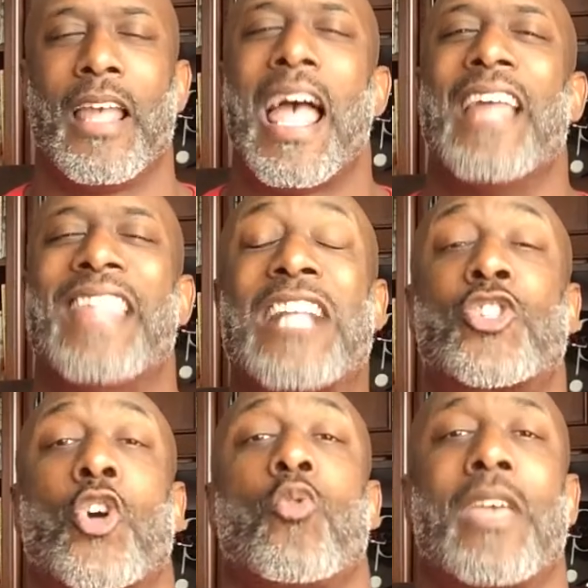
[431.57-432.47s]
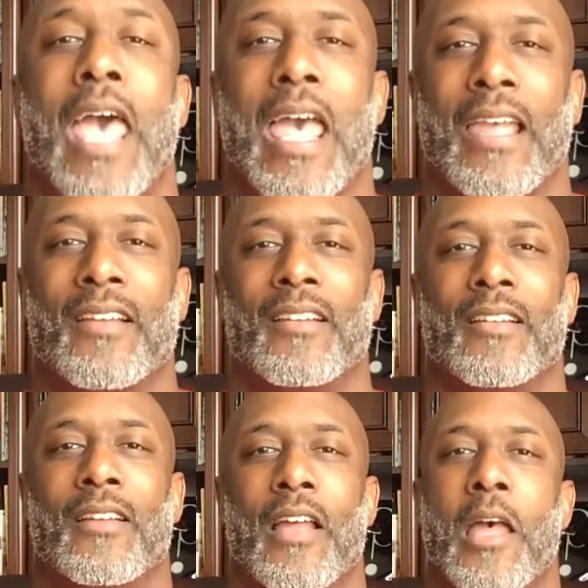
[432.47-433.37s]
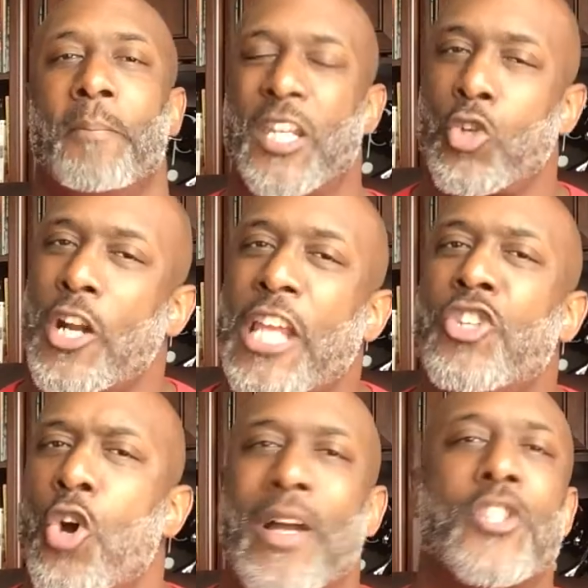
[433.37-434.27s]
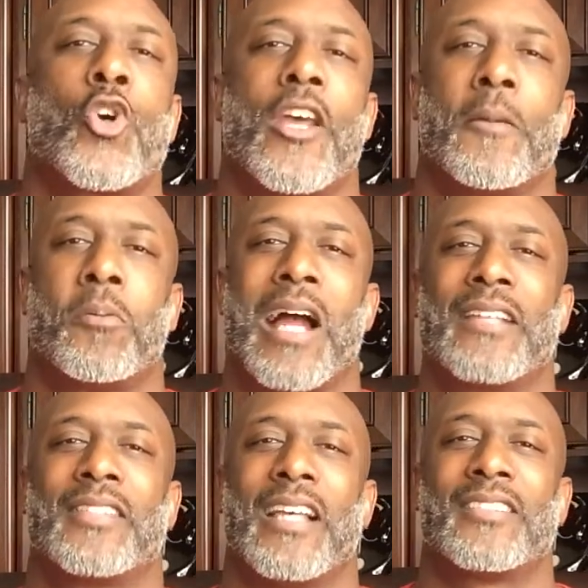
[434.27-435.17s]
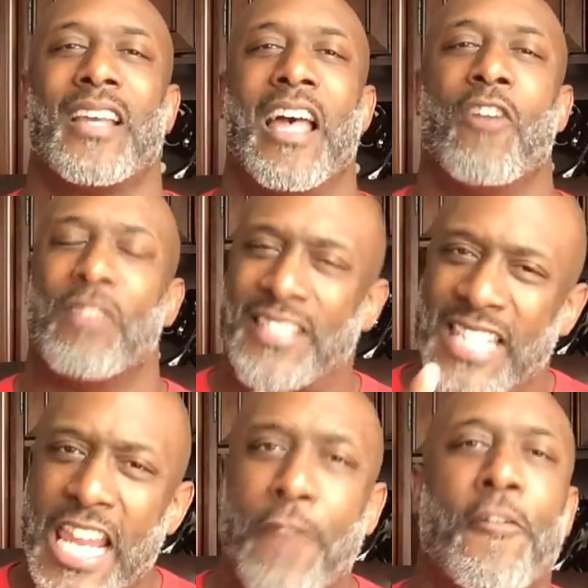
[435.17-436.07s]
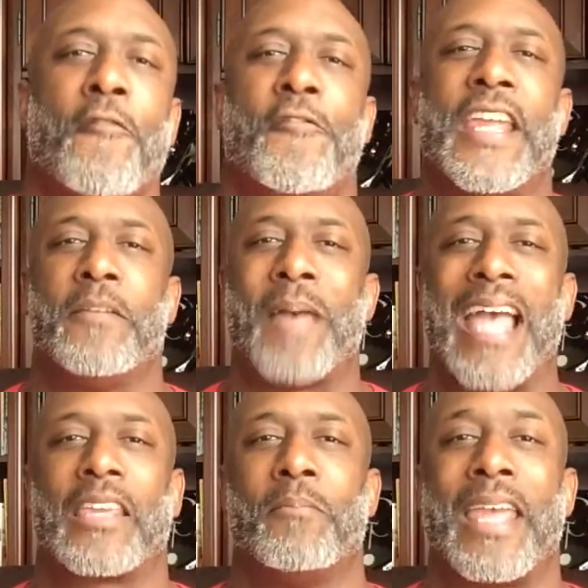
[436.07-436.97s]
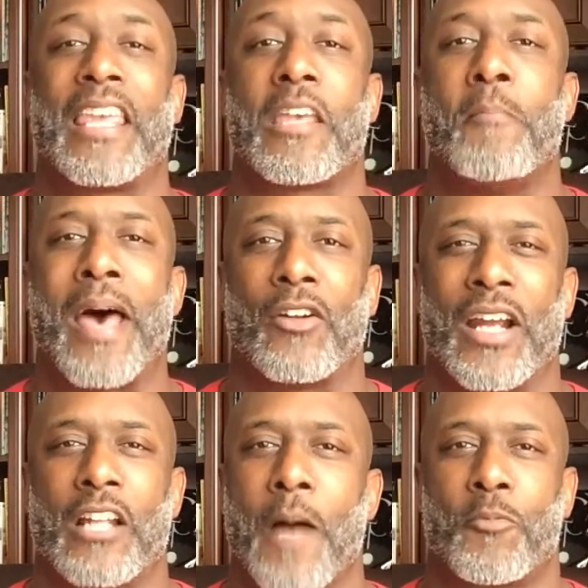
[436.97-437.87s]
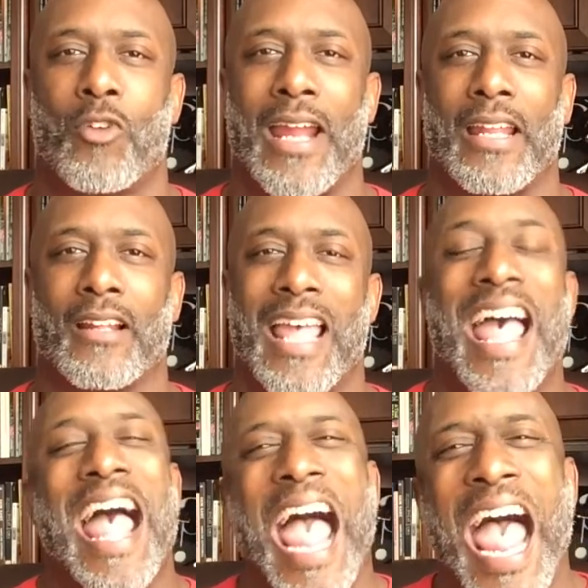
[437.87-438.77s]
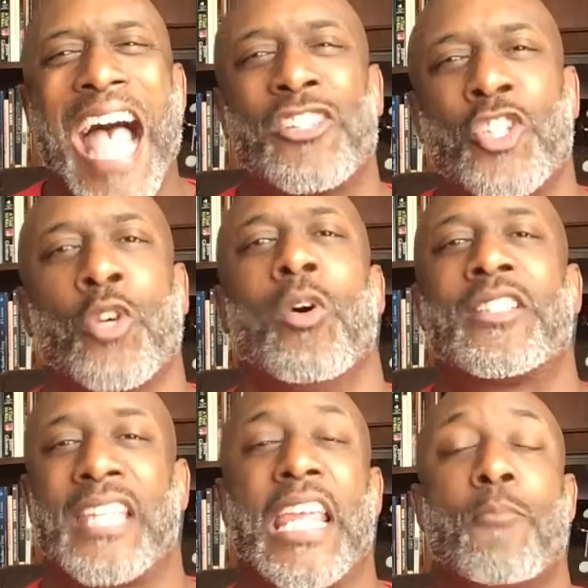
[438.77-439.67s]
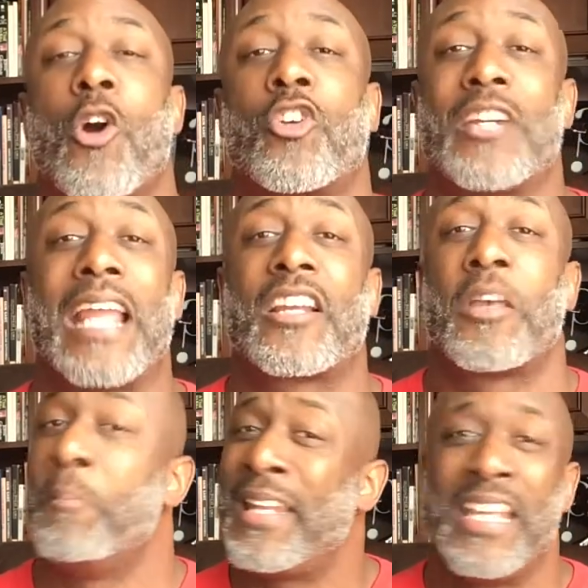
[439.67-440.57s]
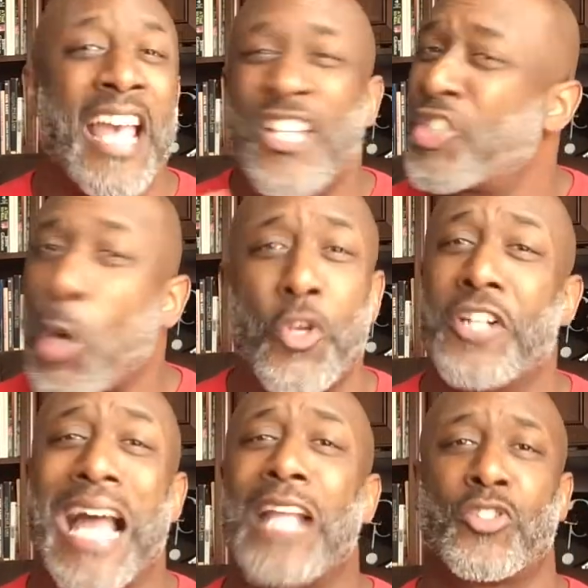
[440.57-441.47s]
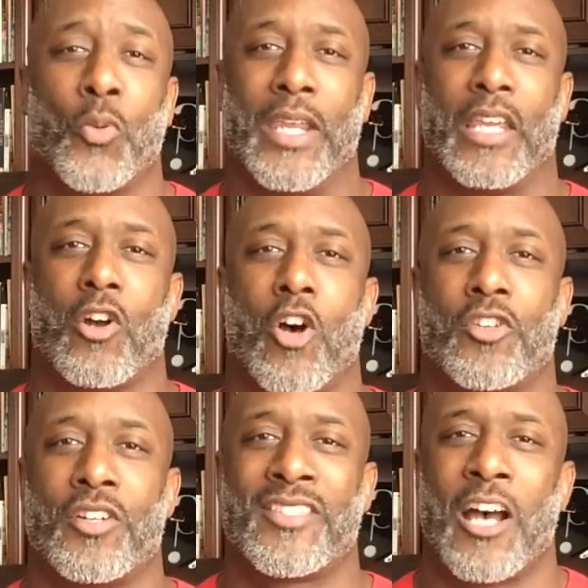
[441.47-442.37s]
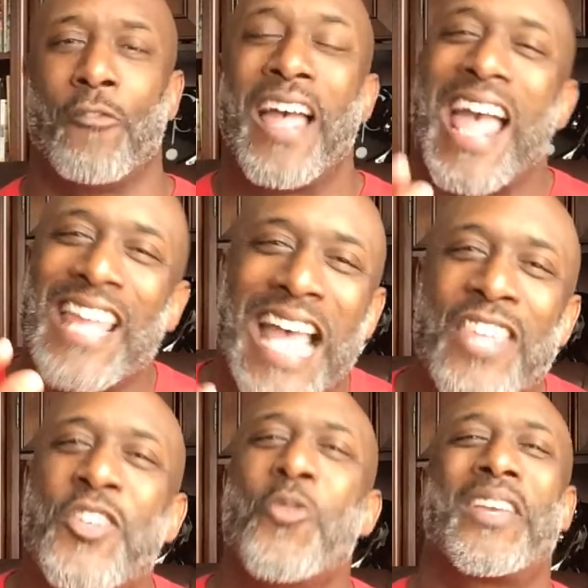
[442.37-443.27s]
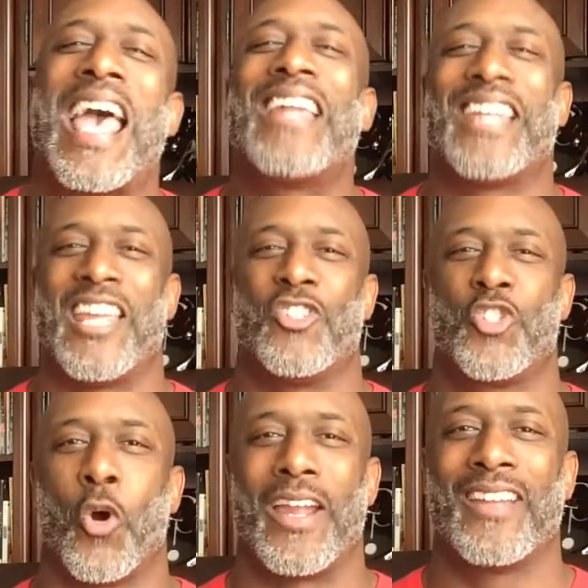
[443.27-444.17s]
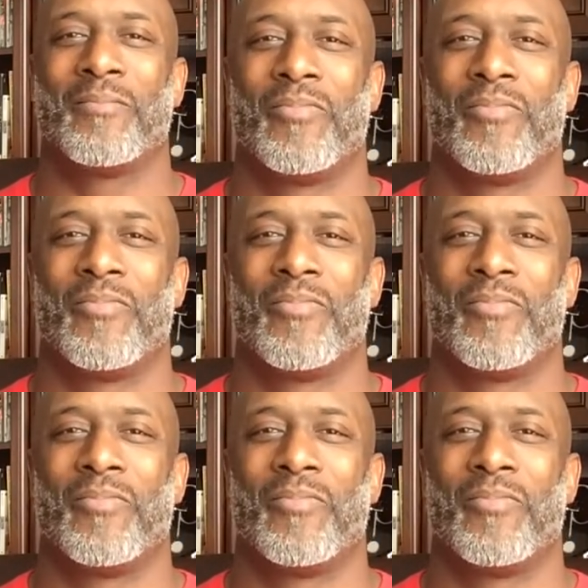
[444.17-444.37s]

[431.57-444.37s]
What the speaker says: And that's okay. Be sure that you enjoy the process. Receive feedback in making it better and upgrade. Add to a team or create a committee so you're not doing it all yourself and that you can enjoy it.